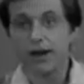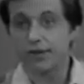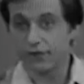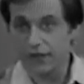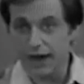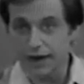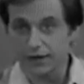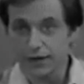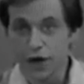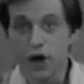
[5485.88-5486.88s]
In
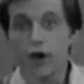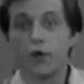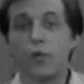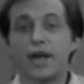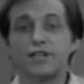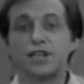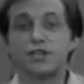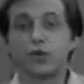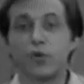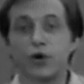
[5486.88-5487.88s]
fact, waste
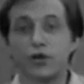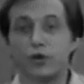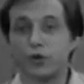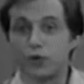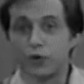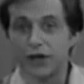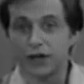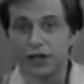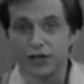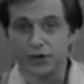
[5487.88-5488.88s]
is a word you will
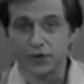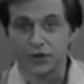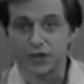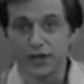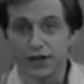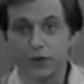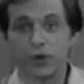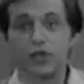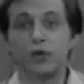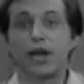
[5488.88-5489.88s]
rarely use
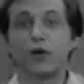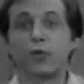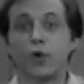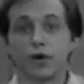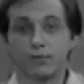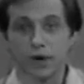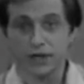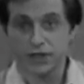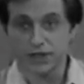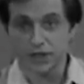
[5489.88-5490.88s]
when you get a word
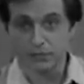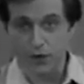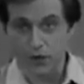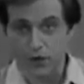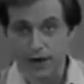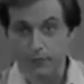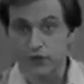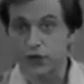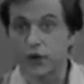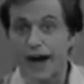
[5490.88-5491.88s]
processing program
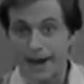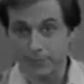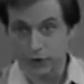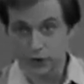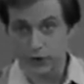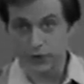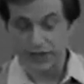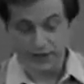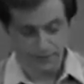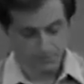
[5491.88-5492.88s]
for your Apple
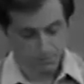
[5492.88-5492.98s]
IIe.